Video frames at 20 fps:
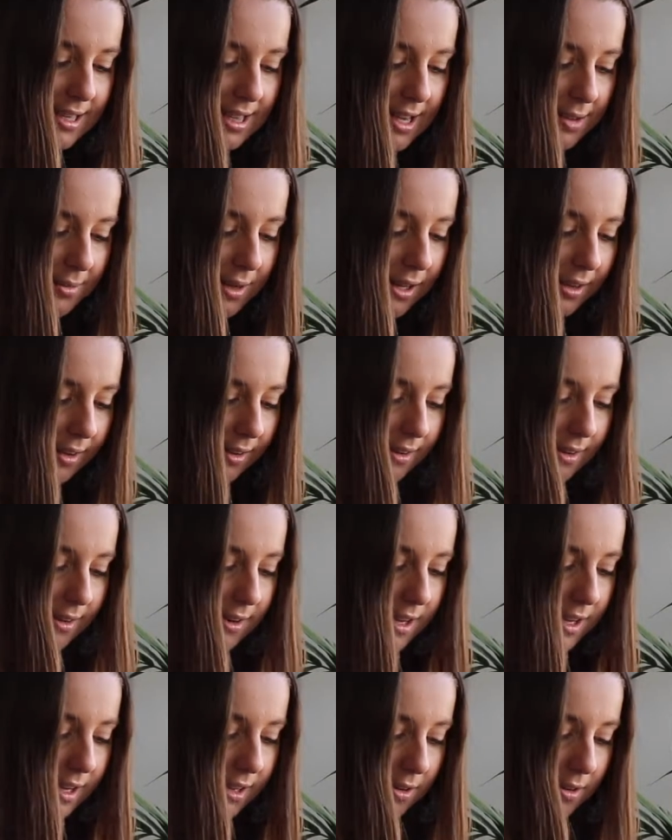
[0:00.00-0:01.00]
there we go.
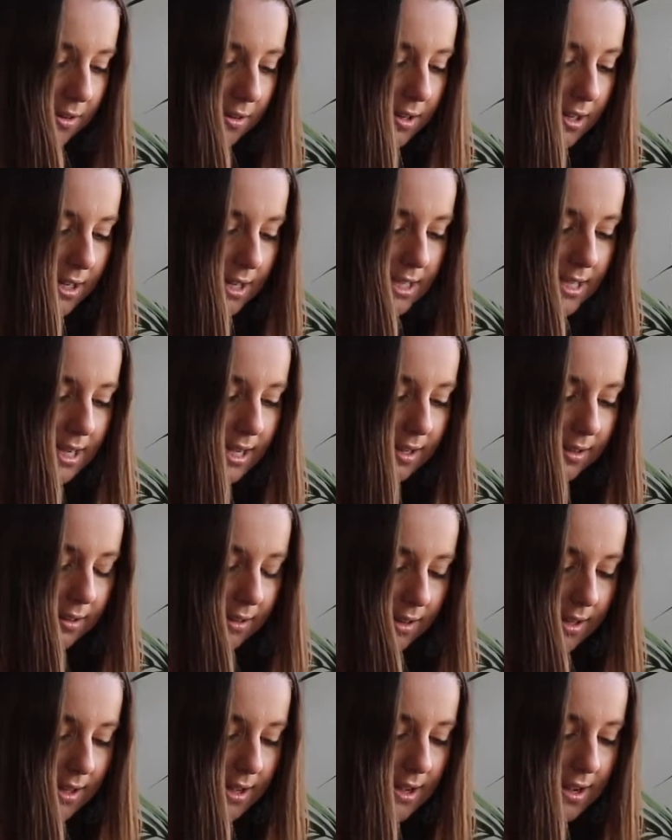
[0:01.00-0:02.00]
I can already
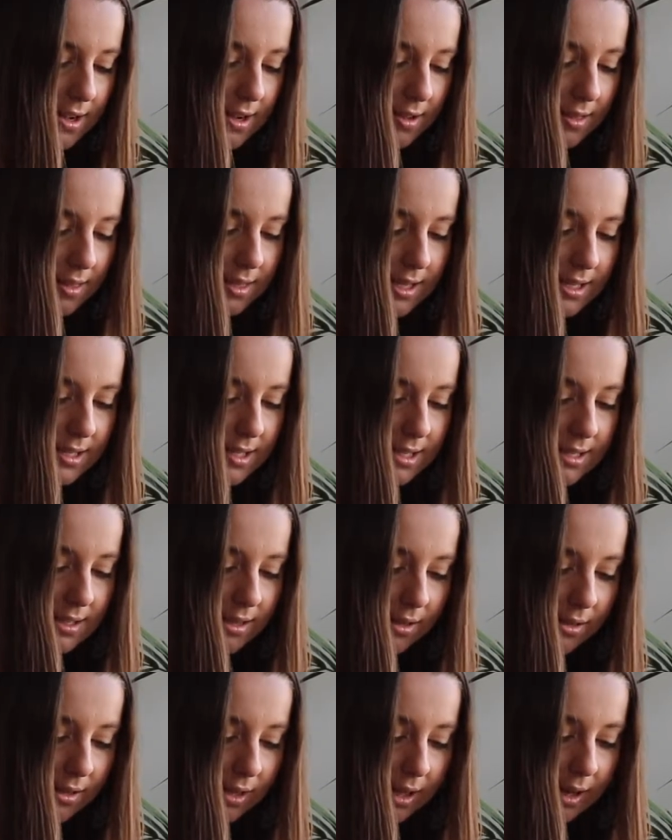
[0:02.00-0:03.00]
tell this is
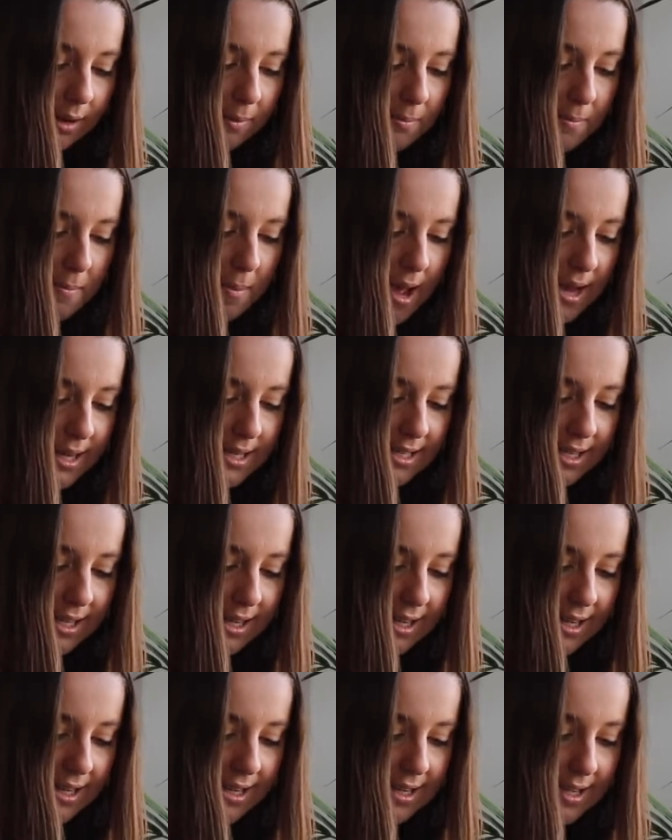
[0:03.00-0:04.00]
looking
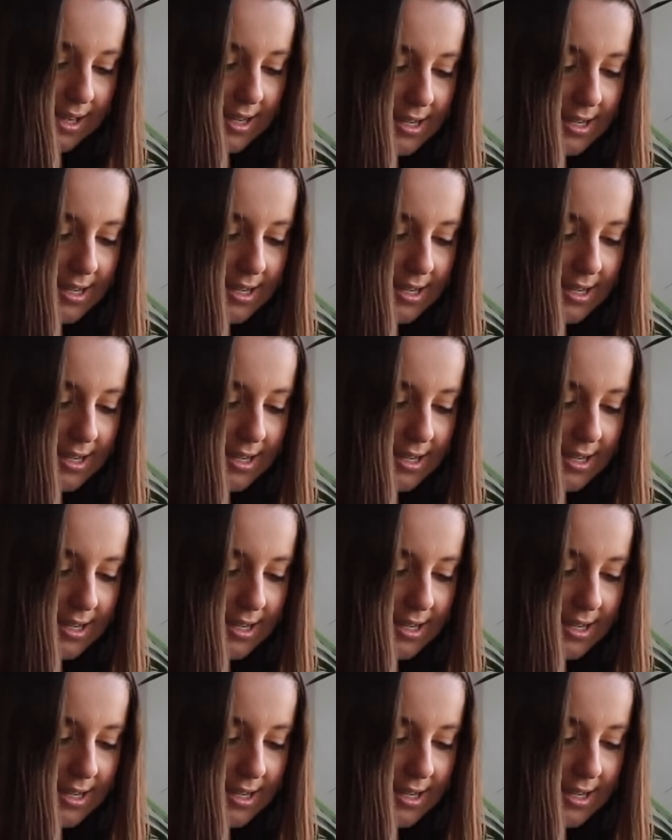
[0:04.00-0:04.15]
better.